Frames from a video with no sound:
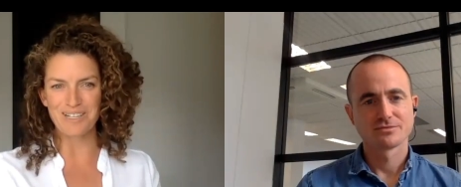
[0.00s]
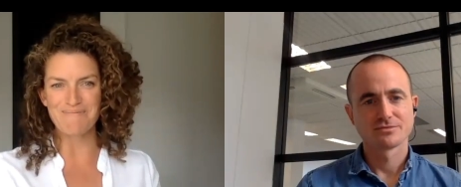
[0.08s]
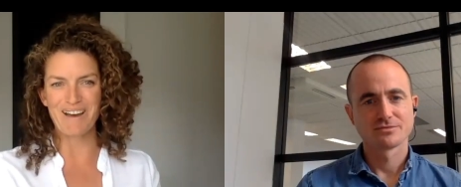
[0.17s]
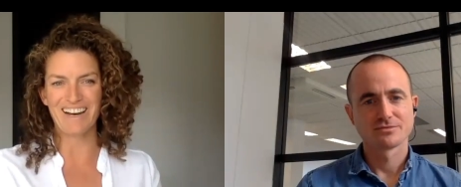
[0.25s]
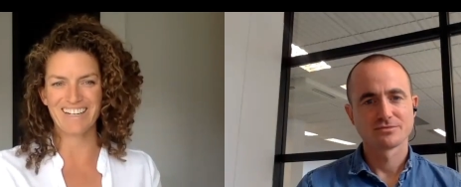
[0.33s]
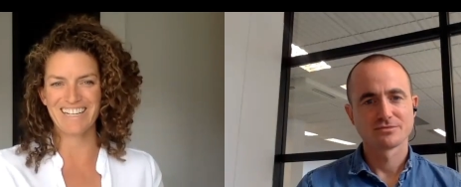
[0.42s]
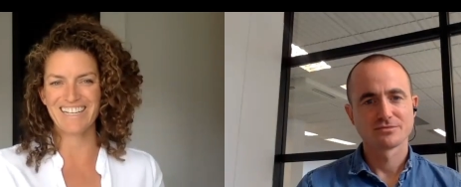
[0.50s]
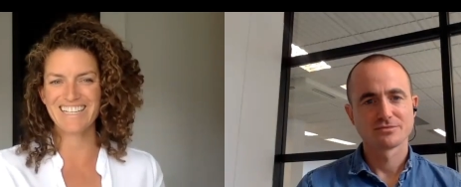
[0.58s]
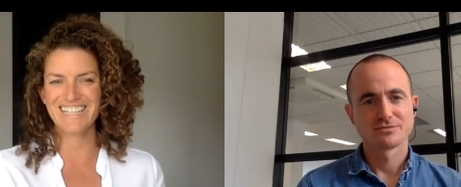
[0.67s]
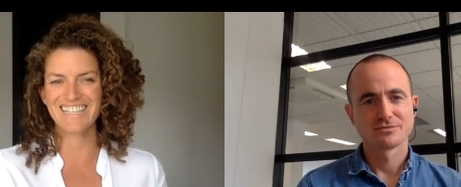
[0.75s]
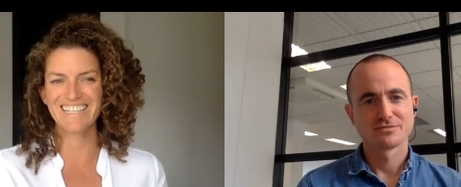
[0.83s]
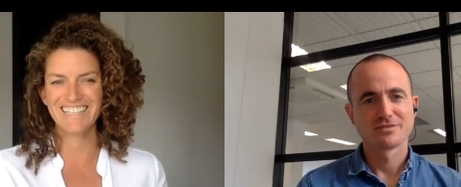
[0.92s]
Speaker 1: about it.
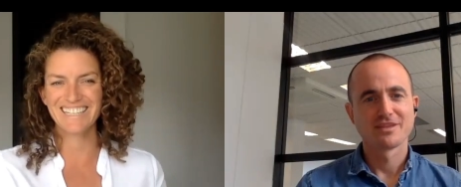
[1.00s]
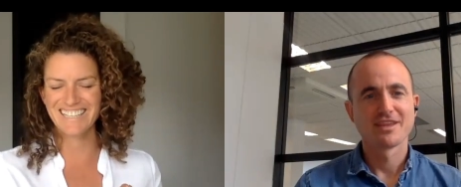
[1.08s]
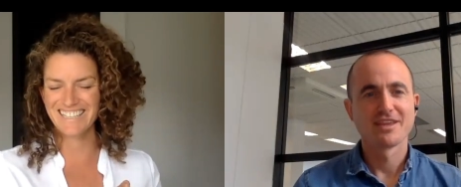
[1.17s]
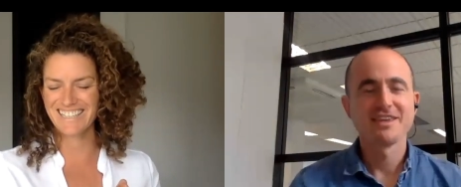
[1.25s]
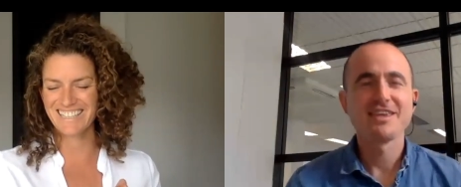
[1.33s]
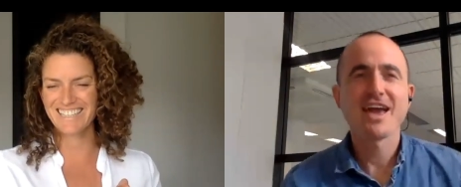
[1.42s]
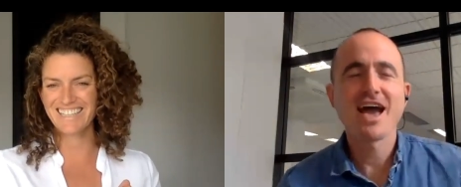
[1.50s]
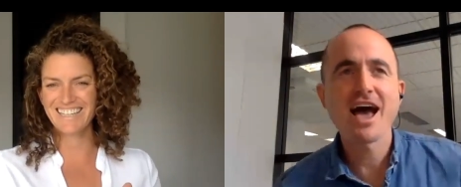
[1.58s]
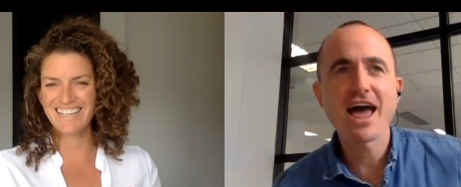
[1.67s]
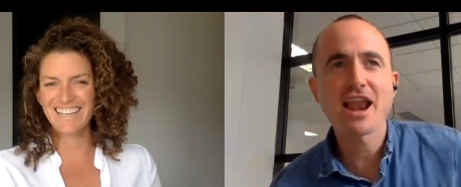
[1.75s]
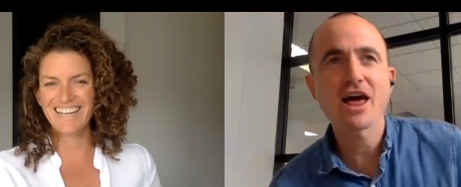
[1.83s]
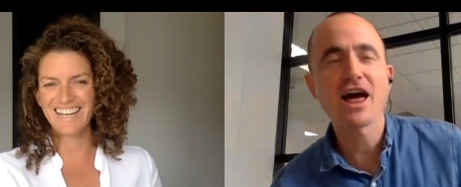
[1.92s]

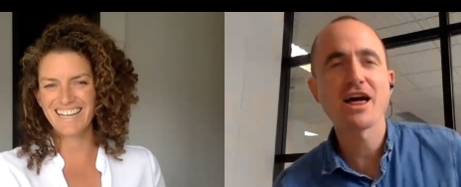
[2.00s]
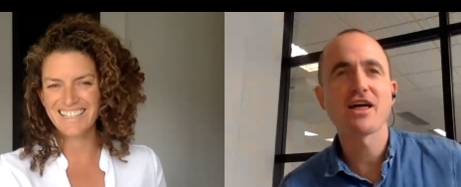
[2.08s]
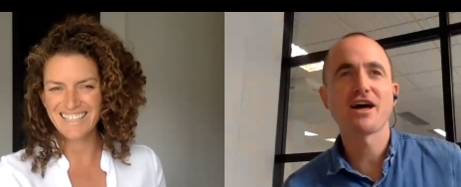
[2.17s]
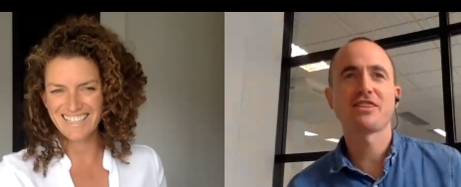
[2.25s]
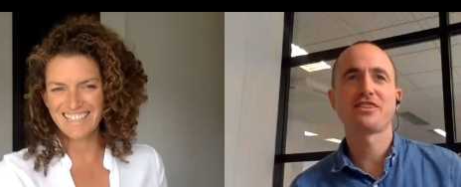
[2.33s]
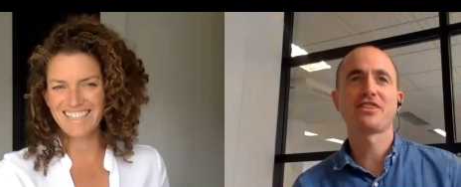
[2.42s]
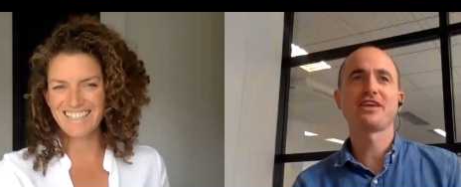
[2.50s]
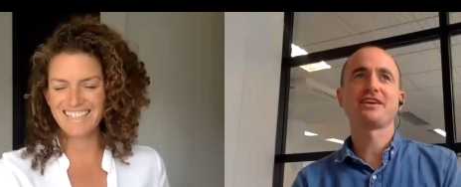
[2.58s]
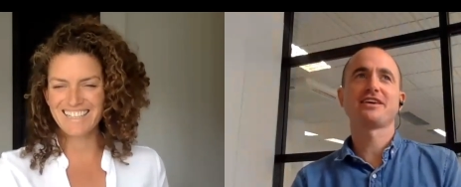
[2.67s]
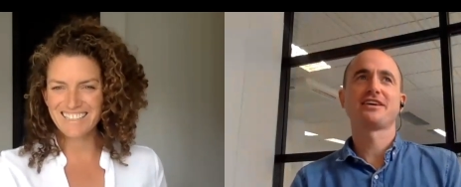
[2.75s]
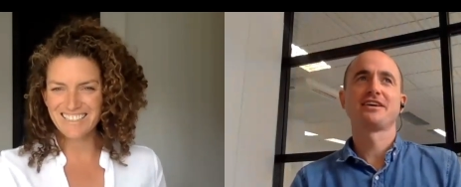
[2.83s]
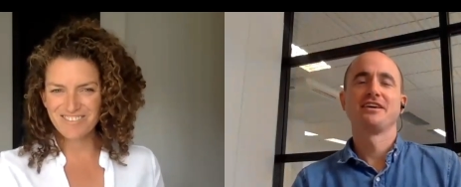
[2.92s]
Speaker 2: Yeah, and I, I
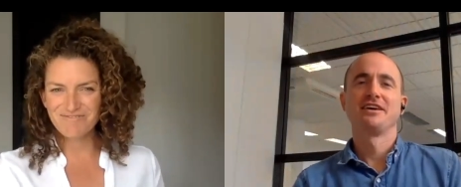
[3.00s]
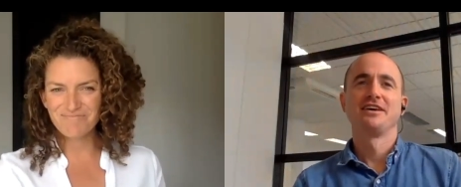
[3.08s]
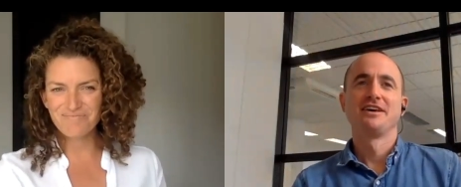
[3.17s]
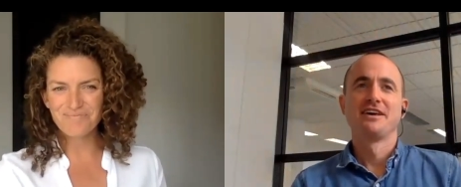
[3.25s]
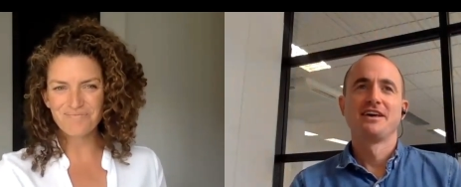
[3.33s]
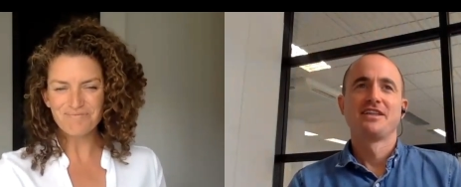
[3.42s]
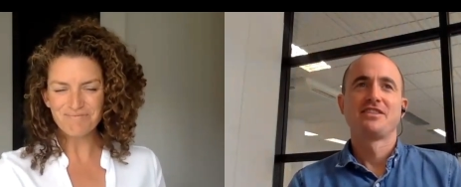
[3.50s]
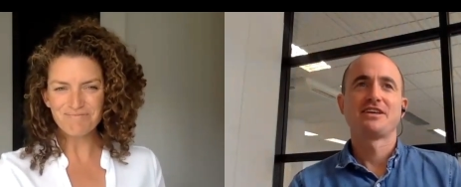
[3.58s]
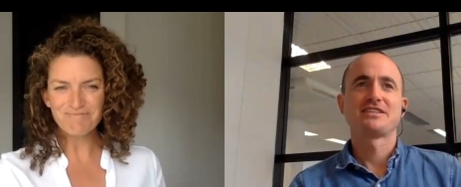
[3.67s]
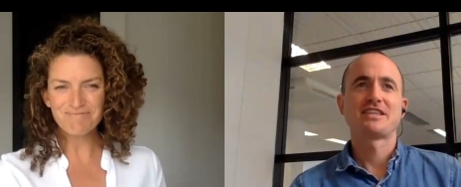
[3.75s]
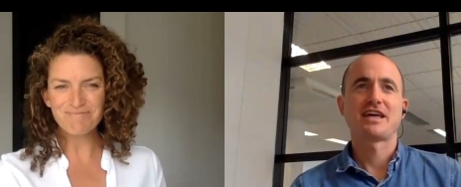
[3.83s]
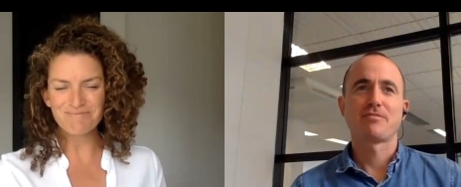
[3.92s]
think
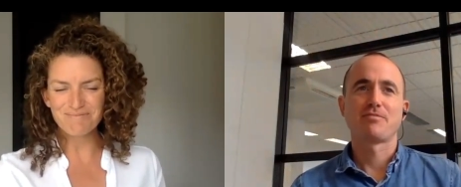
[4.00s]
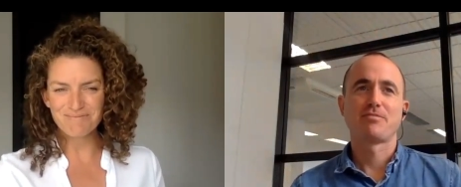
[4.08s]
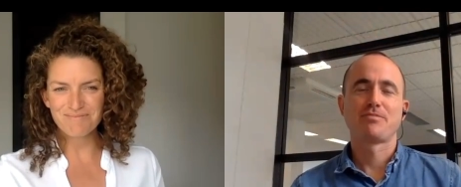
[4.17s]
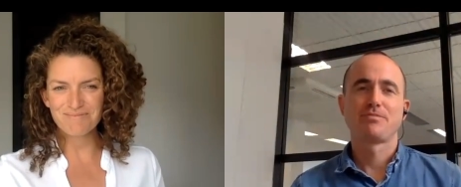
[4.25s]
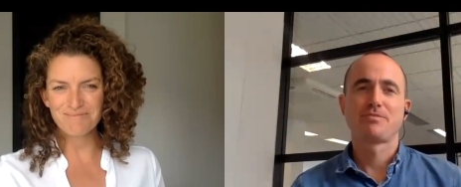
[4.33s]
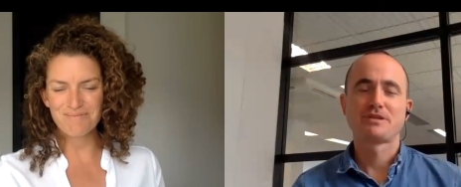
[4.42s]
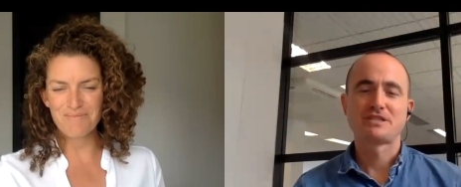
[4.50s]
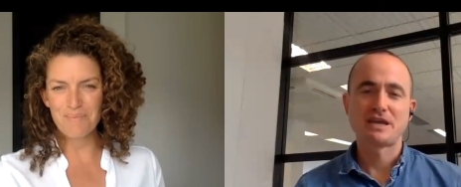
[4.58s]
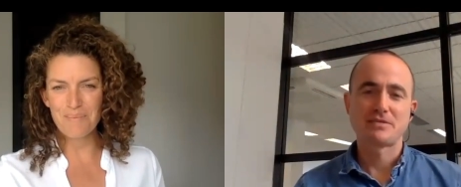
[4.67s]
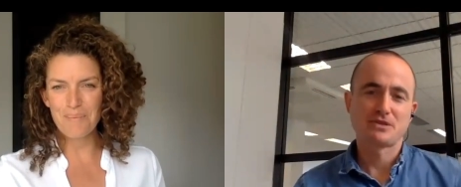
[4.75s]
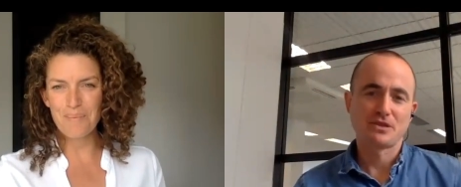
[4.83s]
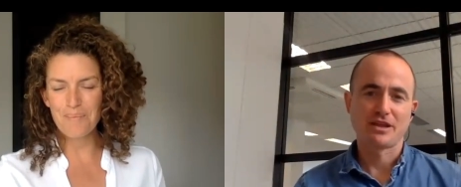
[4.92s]
there's that
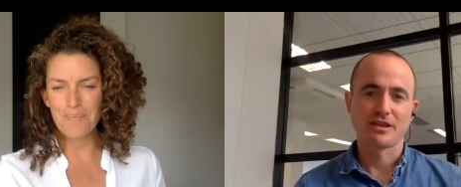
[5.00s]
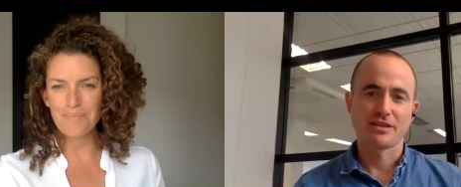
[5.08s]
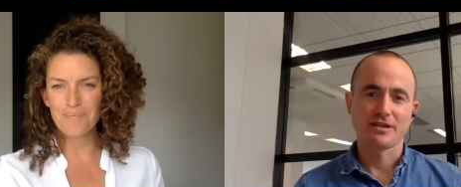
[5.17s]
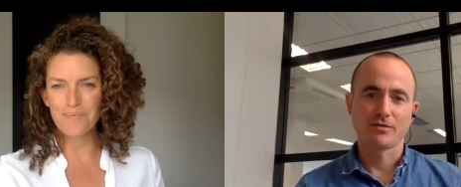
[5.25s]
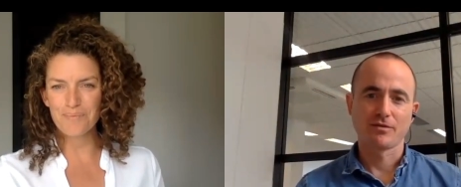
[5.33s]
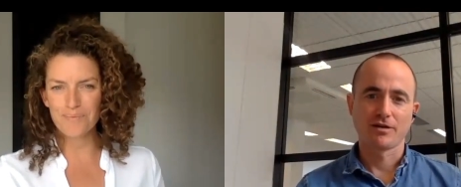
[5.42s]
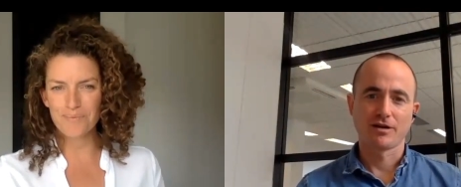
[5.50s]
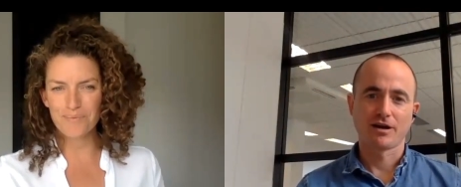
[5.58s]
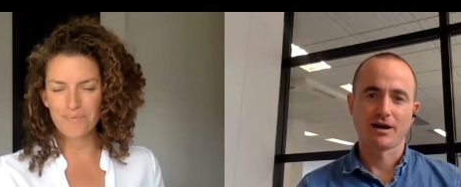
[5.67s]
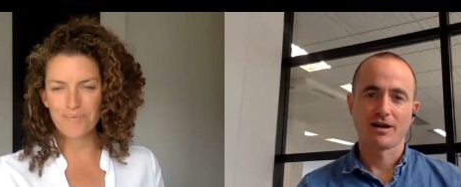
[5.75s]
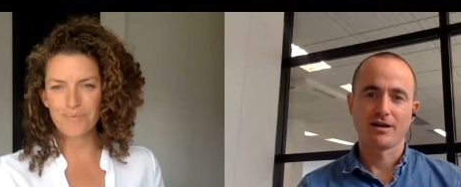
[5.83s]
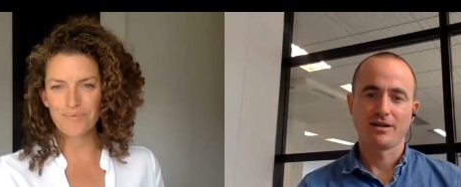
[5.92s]
perception that that
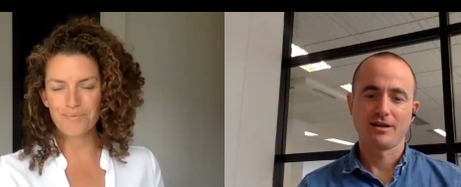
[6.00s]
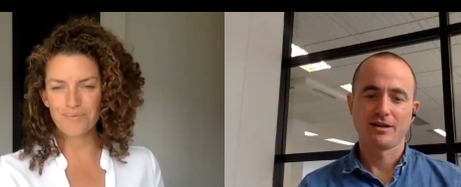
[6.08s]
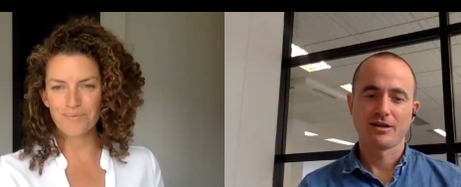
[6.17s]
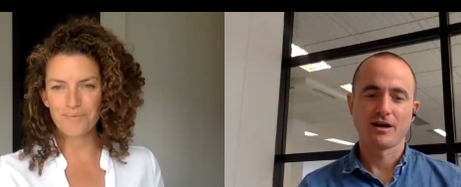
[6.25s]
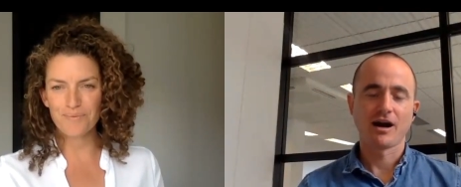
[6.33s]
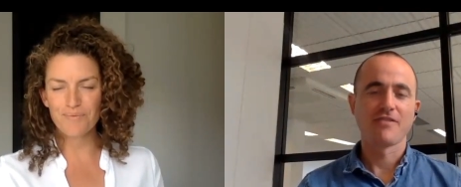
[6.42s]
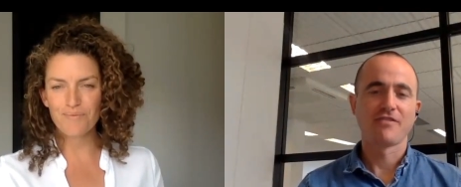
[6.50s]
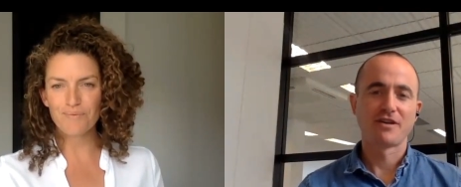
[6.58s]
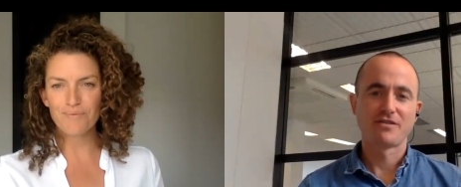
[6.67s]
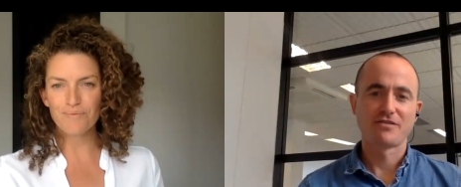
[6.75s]
you know I find